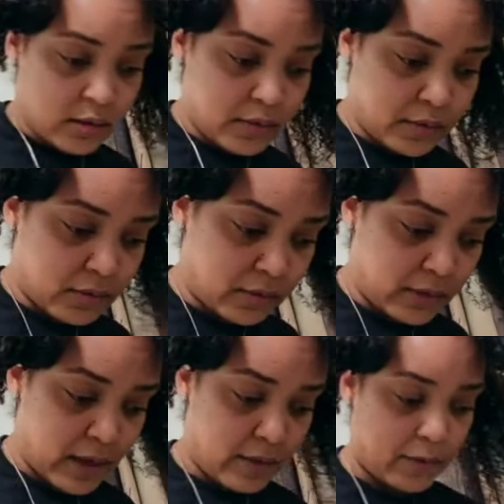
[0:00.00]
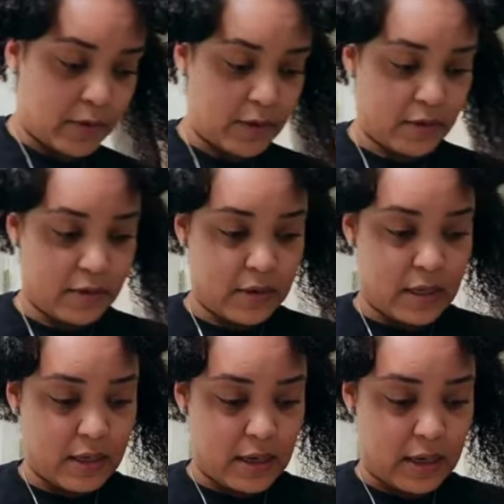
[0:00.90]
So now I'm going to
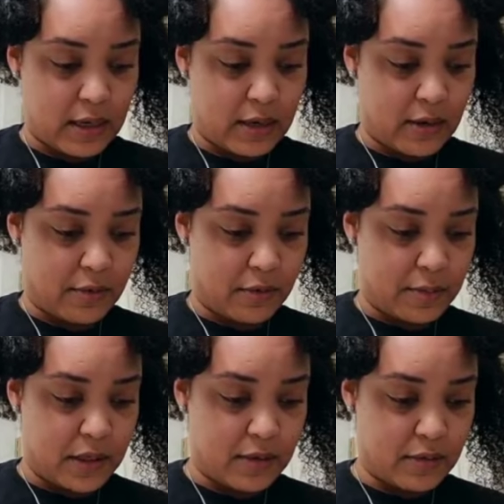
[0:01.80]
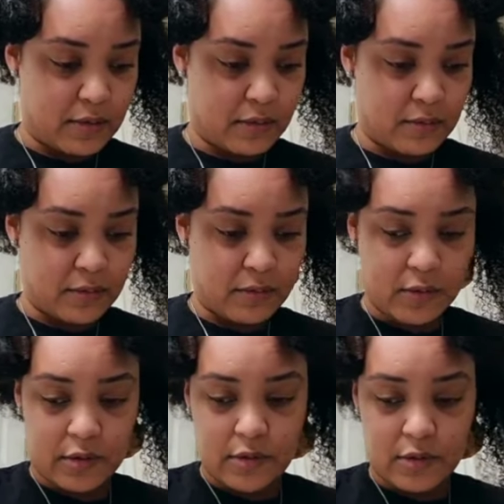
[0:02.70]
get another piece,
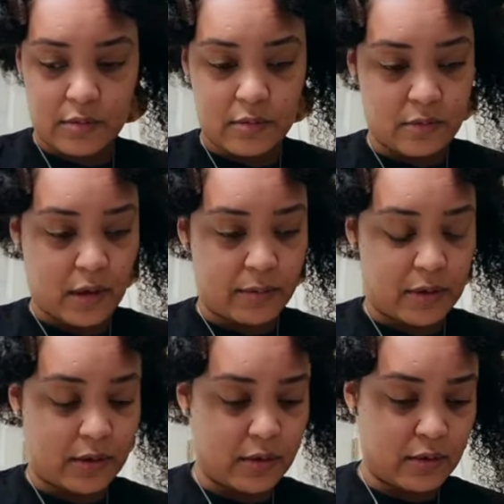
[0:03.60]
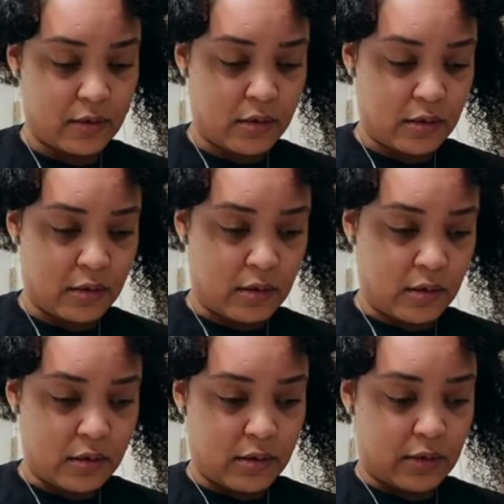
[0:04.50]
which probably
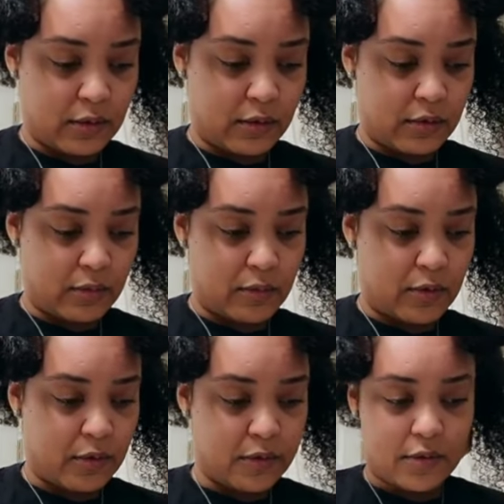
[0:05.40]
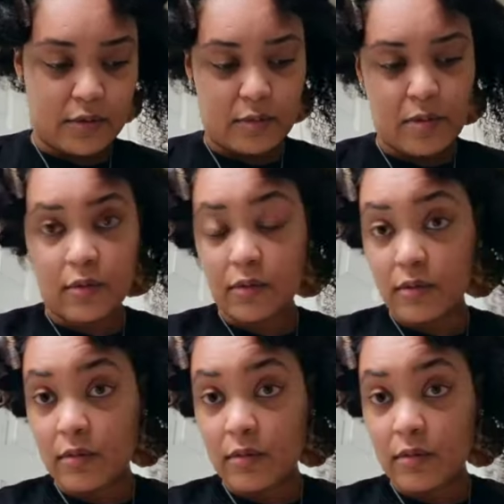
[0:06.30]
a little more suitable.